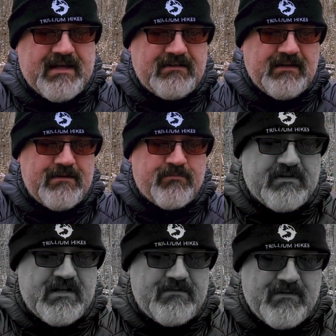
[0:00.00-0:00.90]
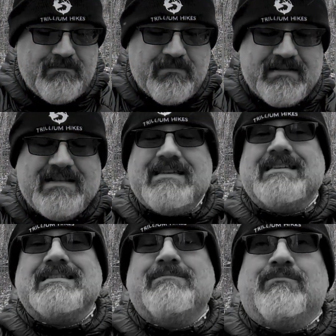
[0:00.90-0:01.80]
in light
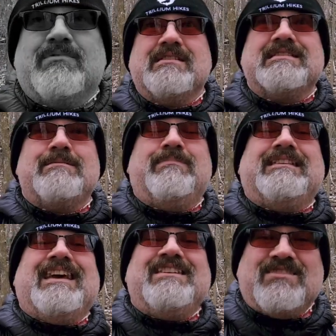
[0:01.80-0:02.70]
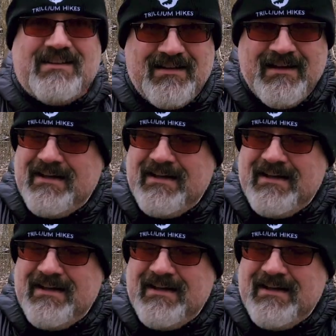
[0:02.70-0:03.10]
precipitation.